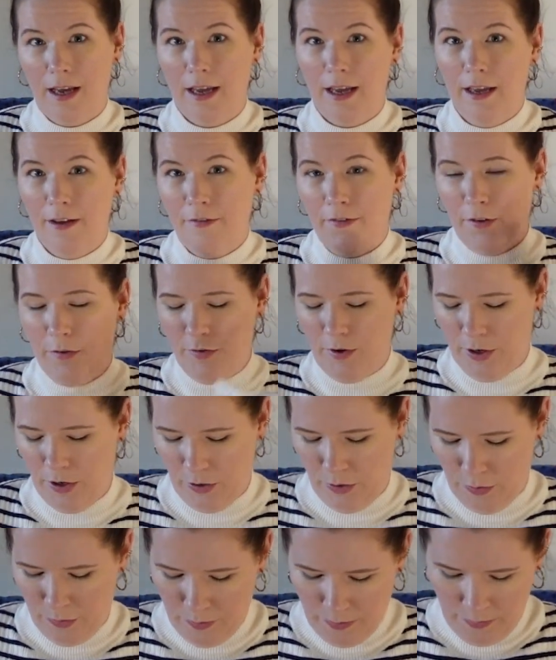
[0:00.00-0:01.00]
if you
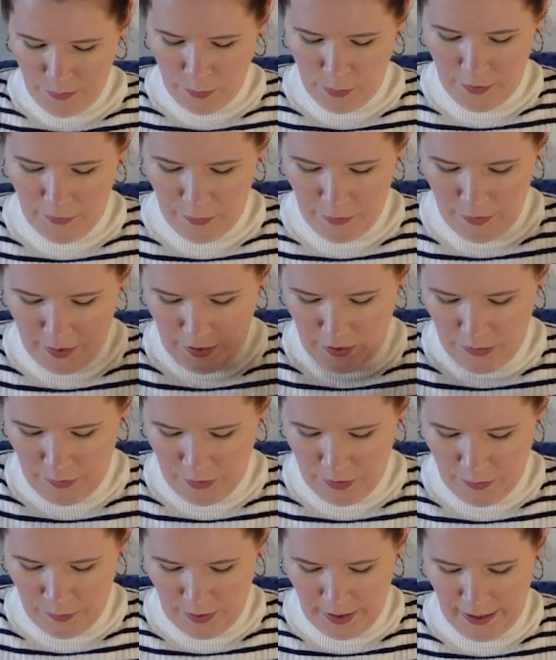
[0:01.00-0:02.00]
know, or if you think you
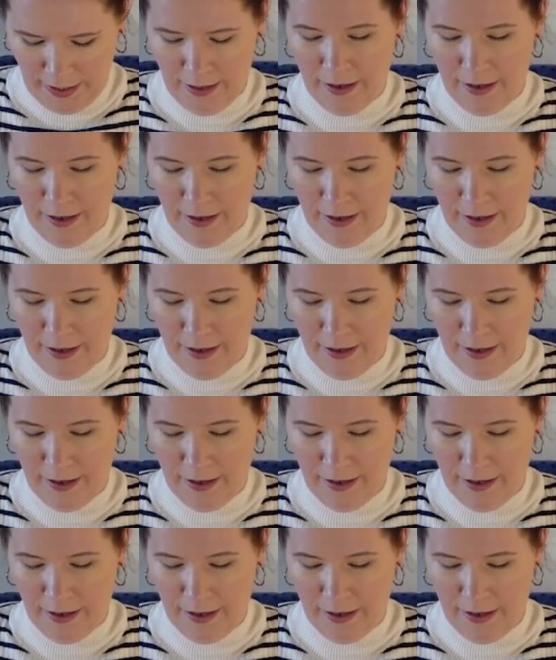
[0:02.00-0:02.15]
know what I